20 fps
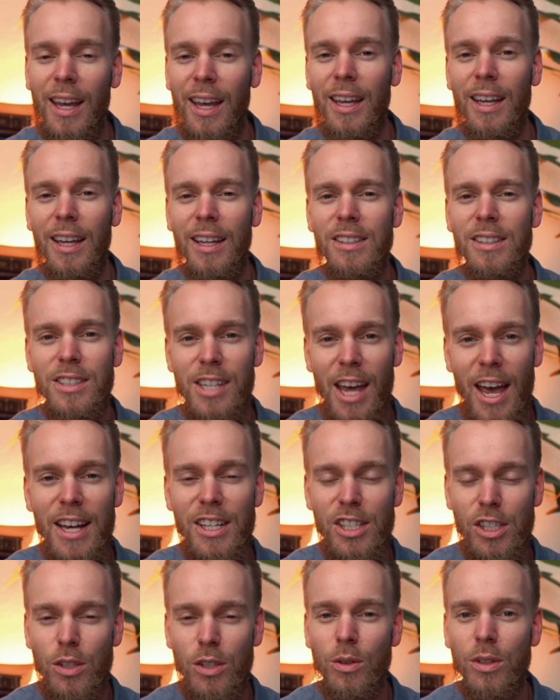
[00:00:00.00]
and
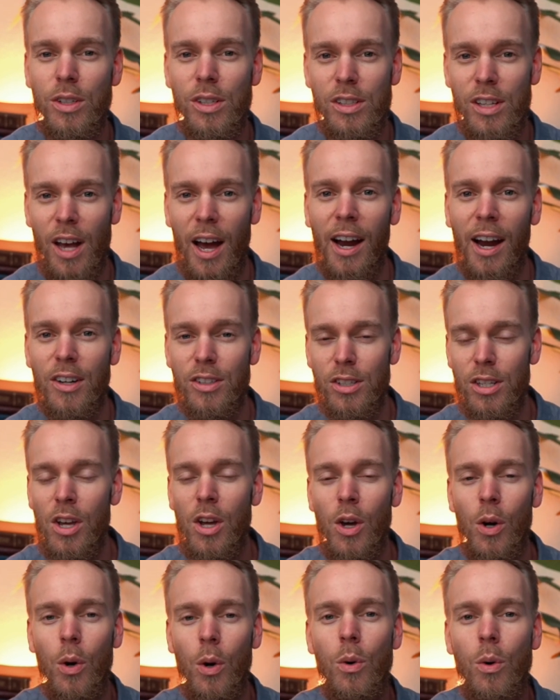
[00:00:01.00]
test your desires.
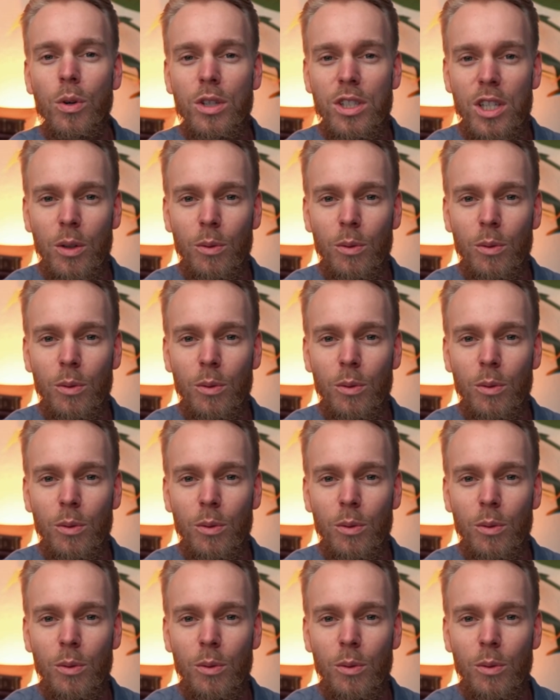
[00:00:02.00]
Who is